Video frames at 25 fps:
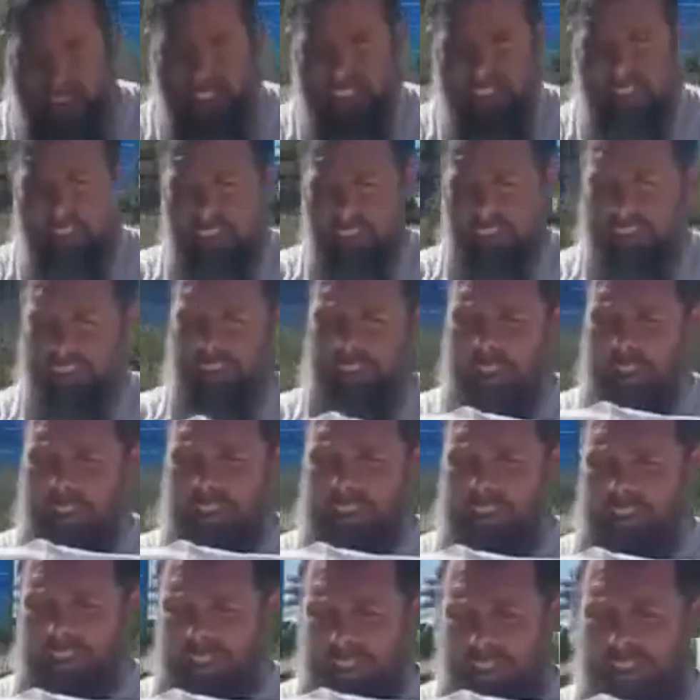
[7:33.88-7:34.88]
These are the
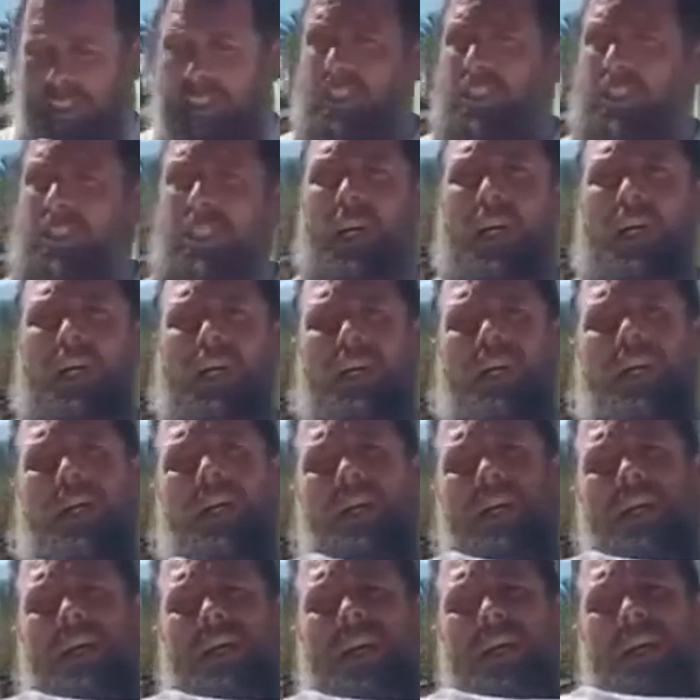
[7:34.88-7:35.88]
shirts that Doug
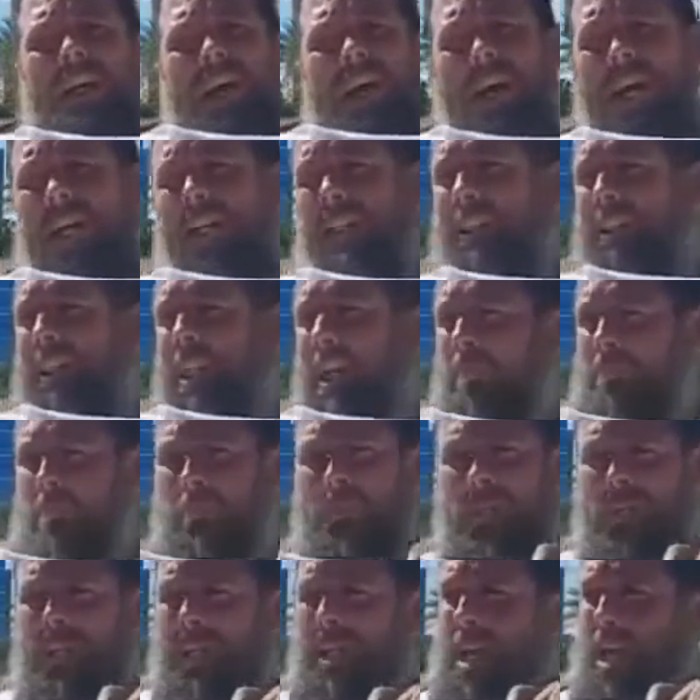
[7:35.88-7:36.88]
has
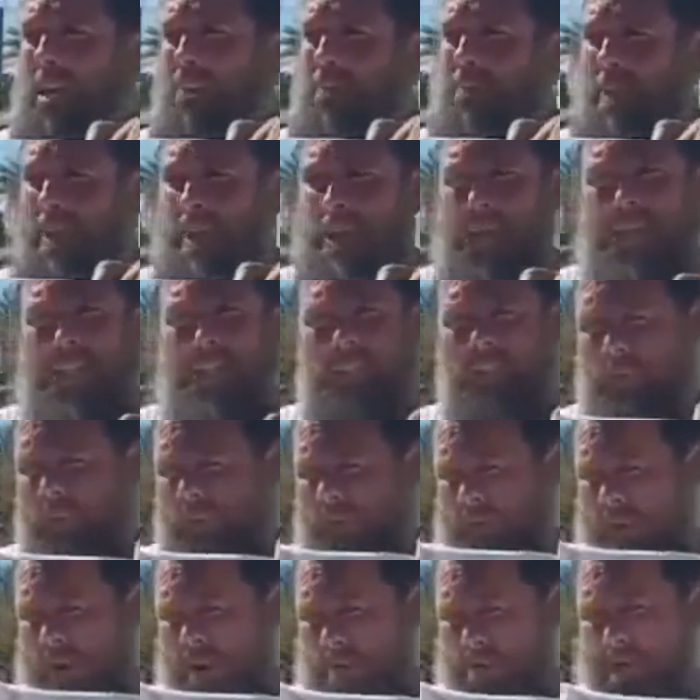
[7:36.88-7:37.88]
printed up, and he's
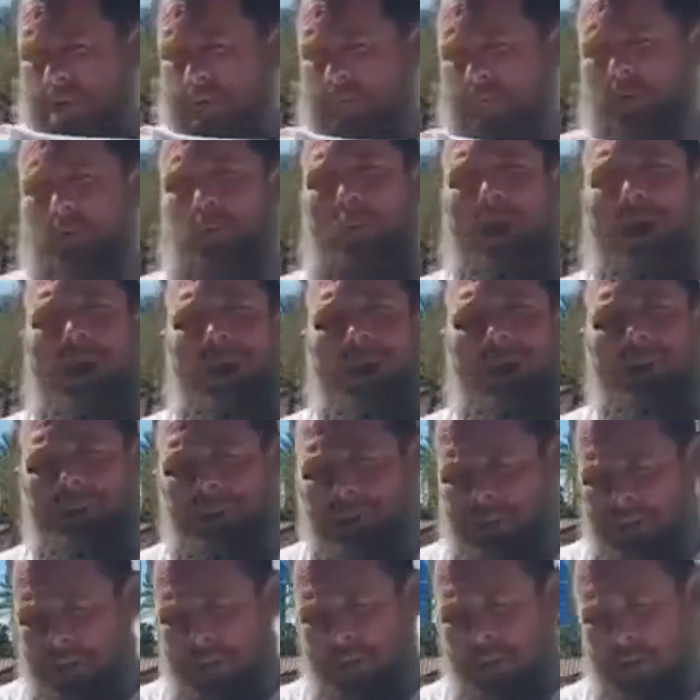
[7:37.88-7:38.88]
wanting everybody to wear.
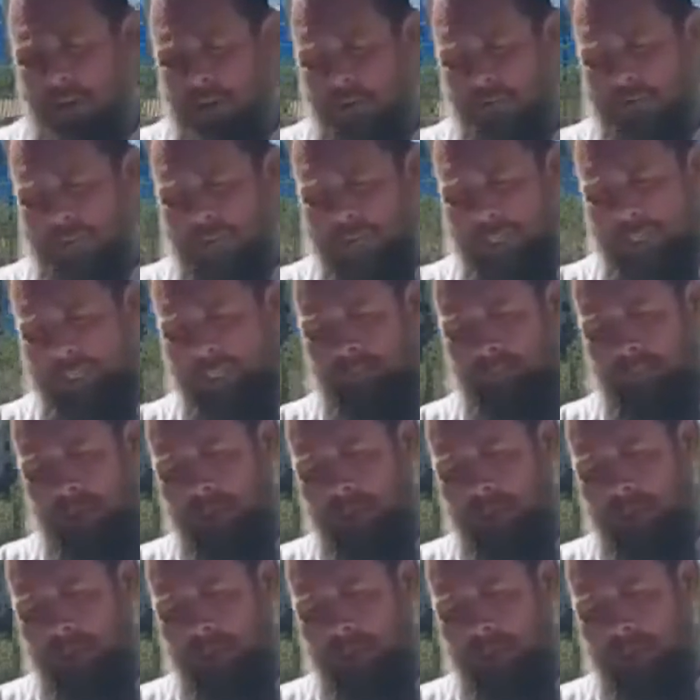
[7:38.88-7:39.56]
No victim,